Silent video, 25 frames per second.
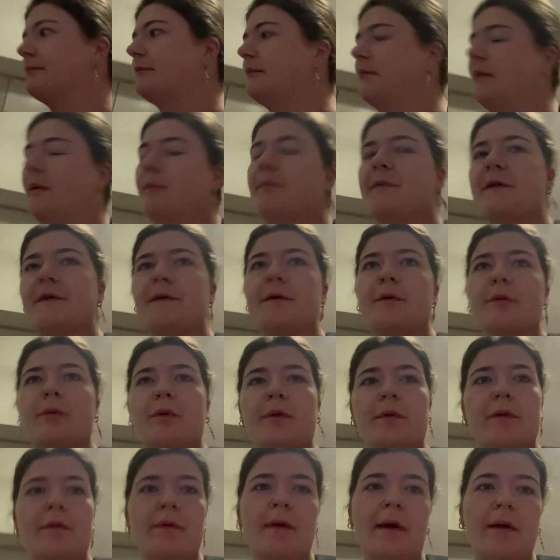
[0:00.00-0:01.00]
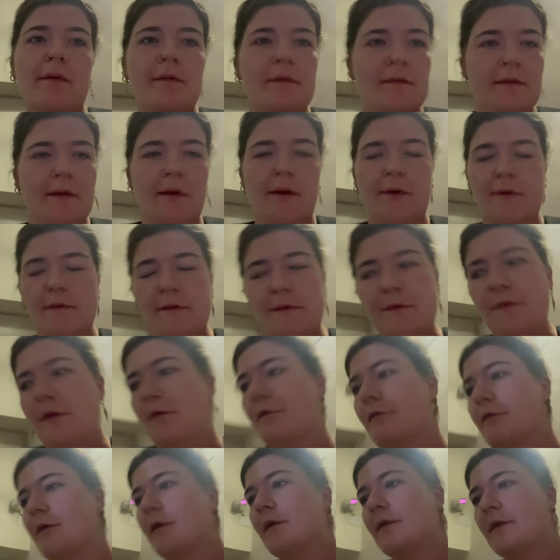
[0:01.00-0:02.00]
I'm just going downstairs to the
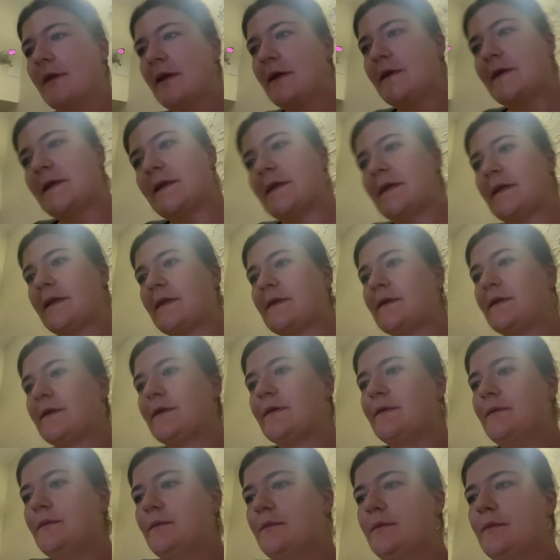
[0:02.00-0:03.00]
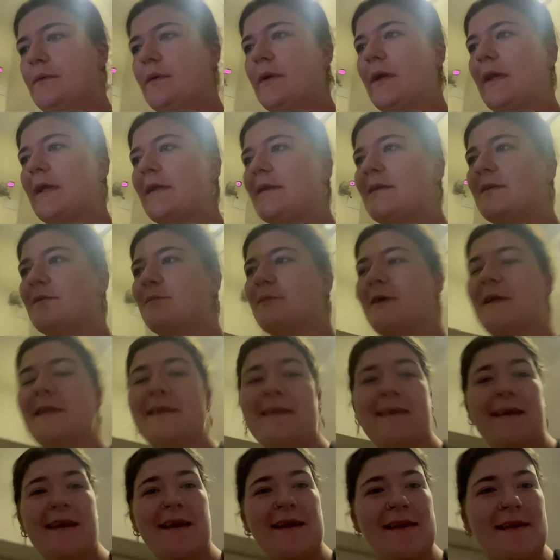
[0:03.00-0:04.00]
front desk to get to my
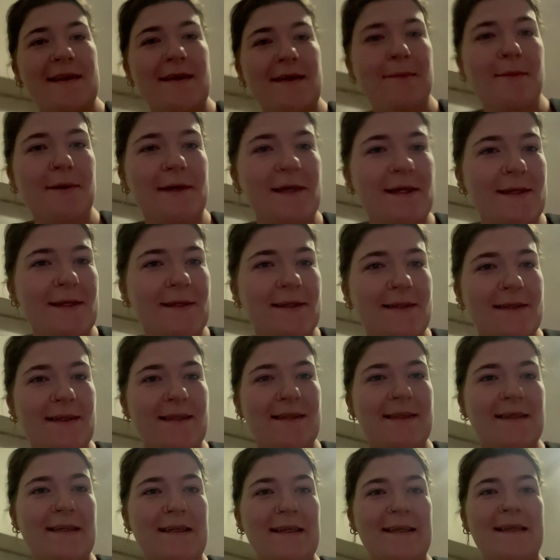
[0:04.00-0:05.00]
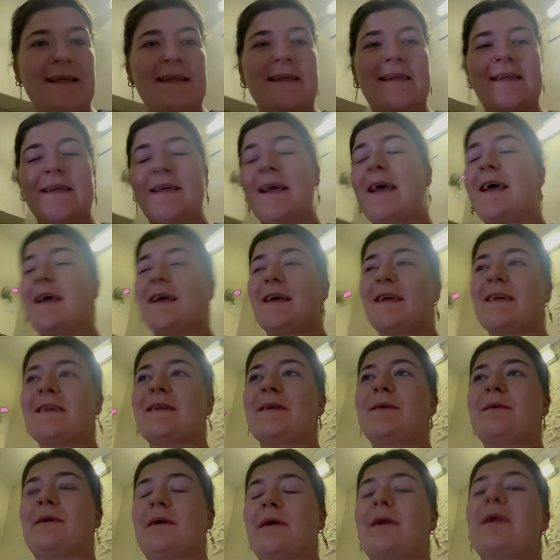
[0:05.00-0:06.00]
taxi because it's so
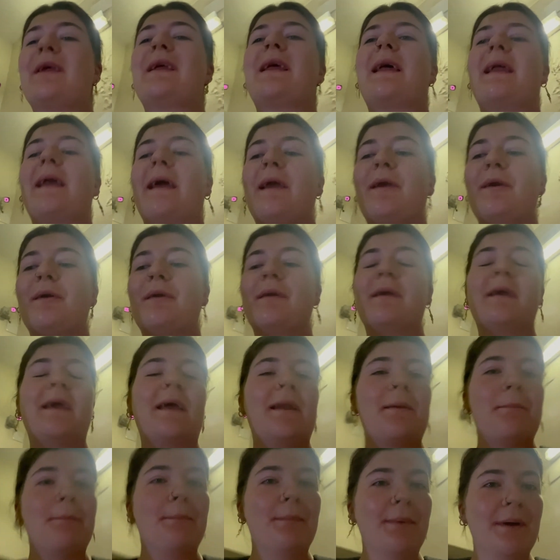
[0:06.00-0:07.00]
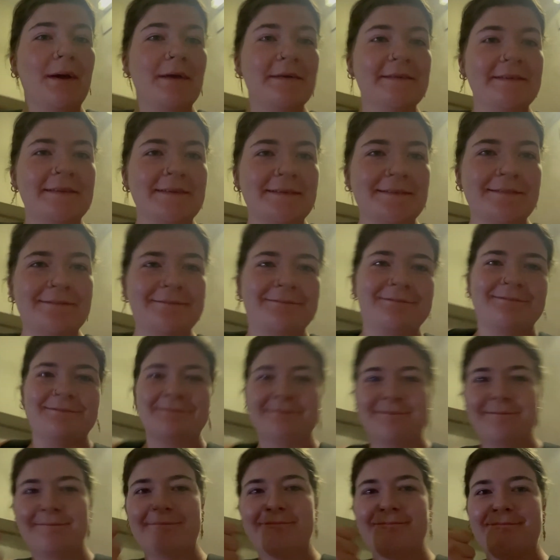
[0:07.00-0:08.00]
early that I can get a bus
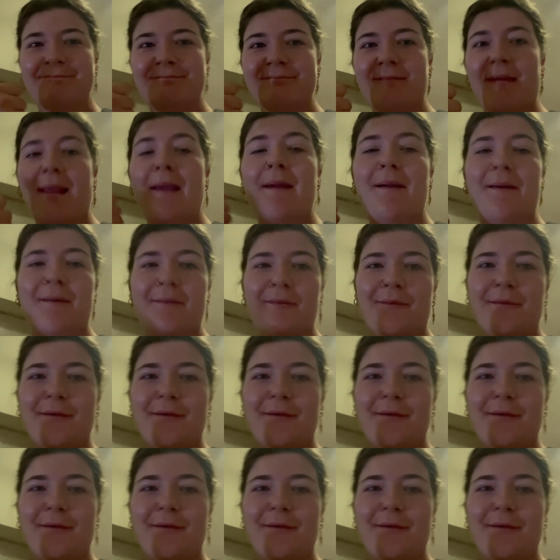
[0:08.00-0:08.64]
or a